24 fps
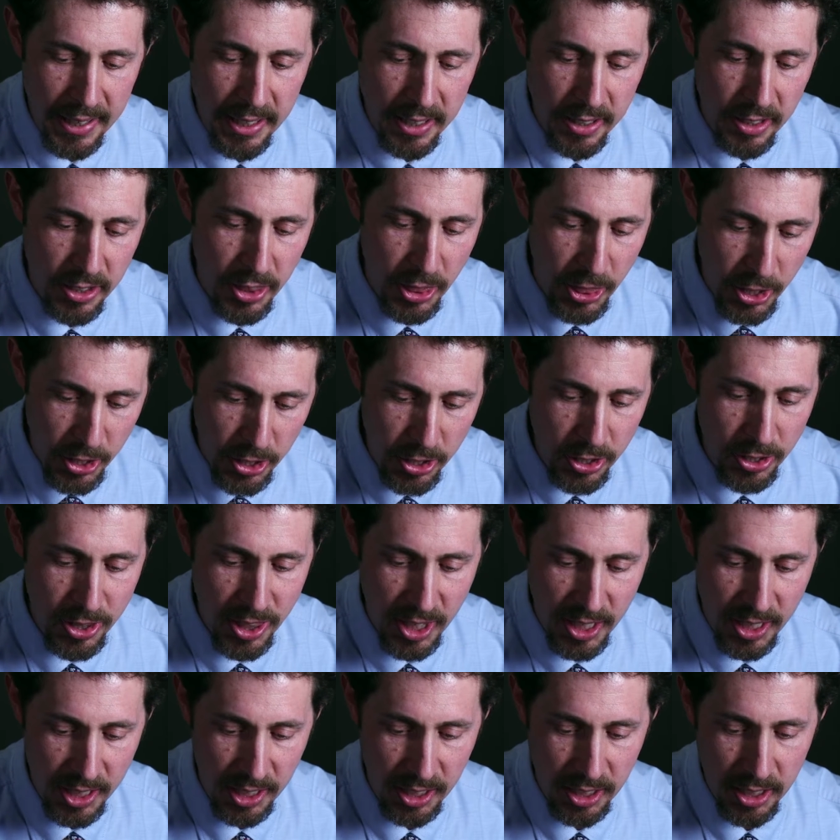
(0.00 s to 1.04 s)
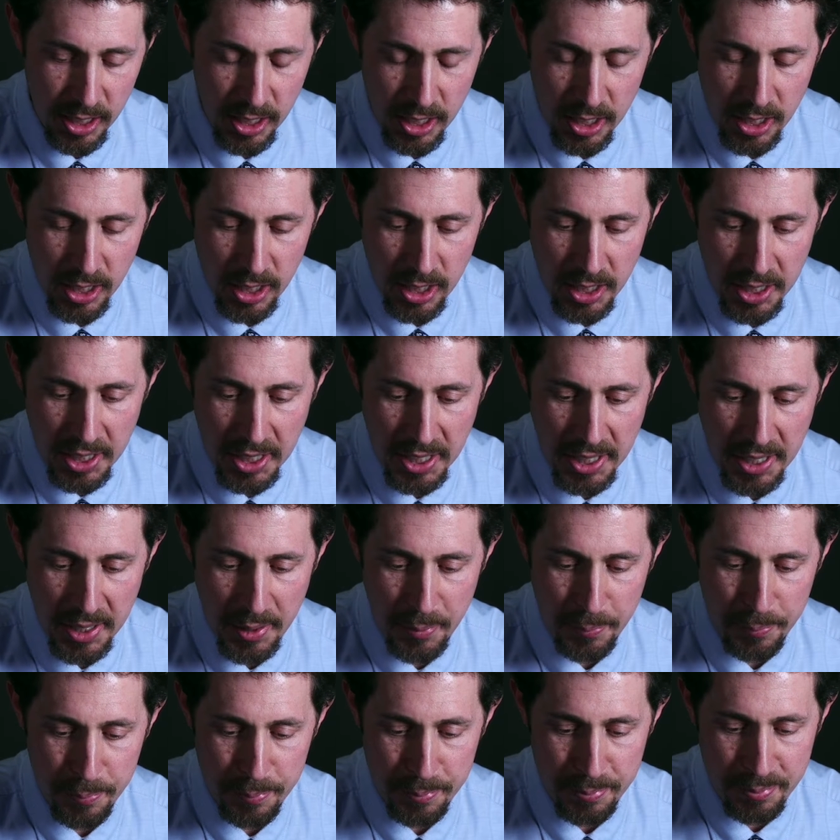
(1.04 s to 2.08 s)
the third thing
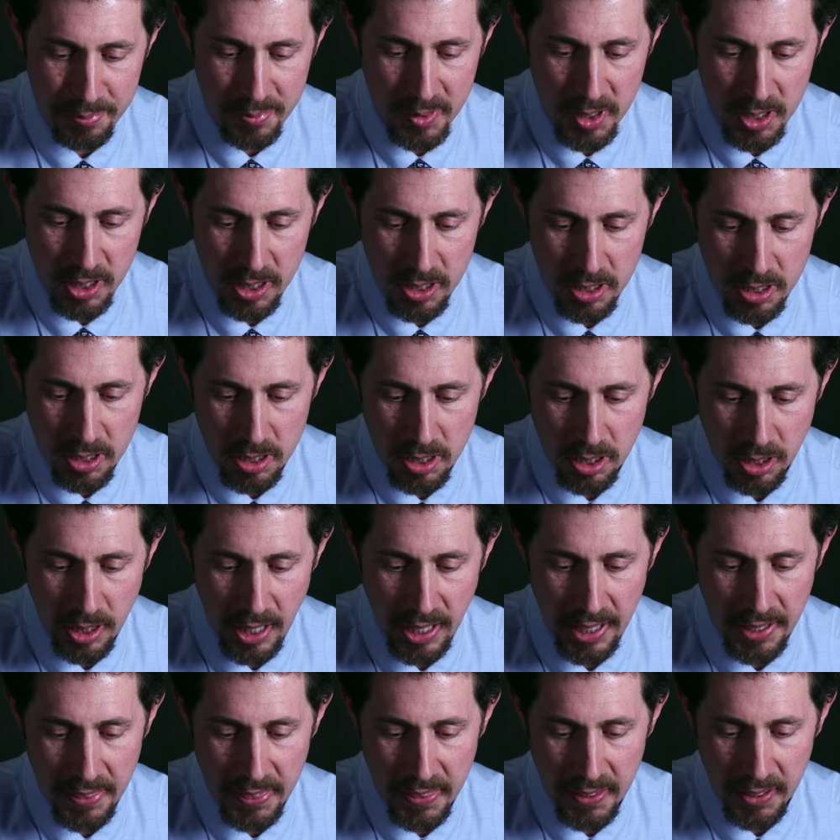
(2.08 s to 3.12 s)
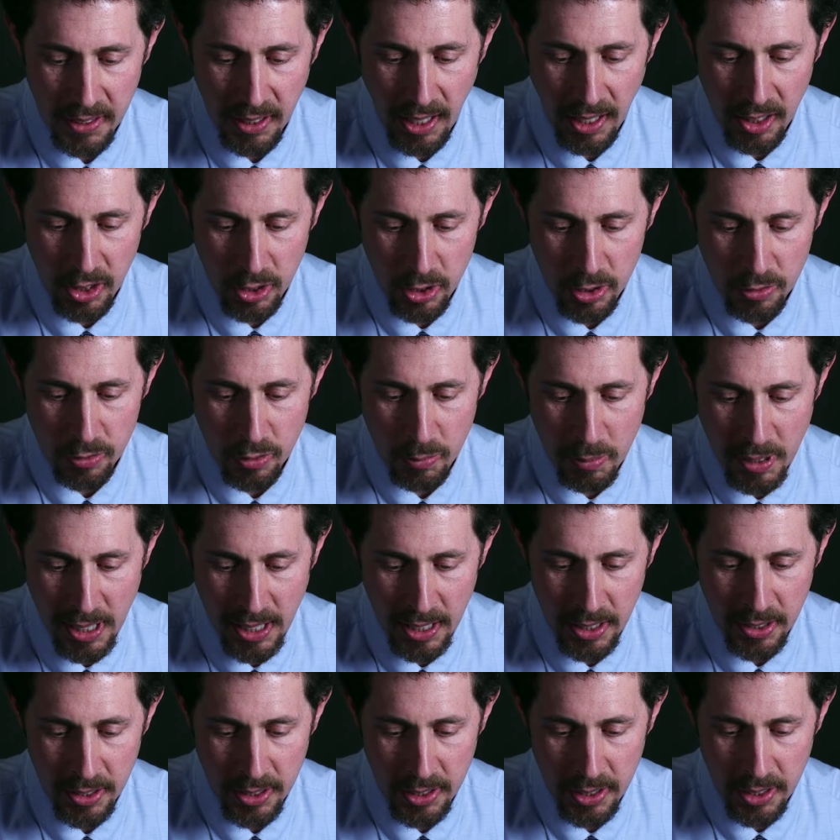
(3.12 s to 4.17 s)
that I think I learned from
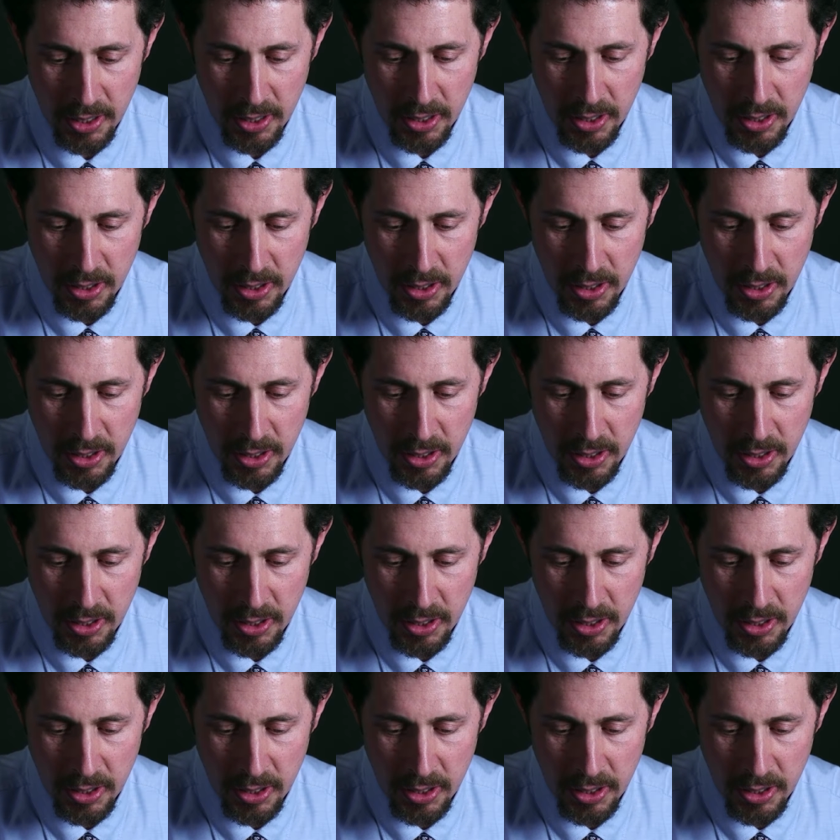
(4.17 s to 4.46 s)
Harriet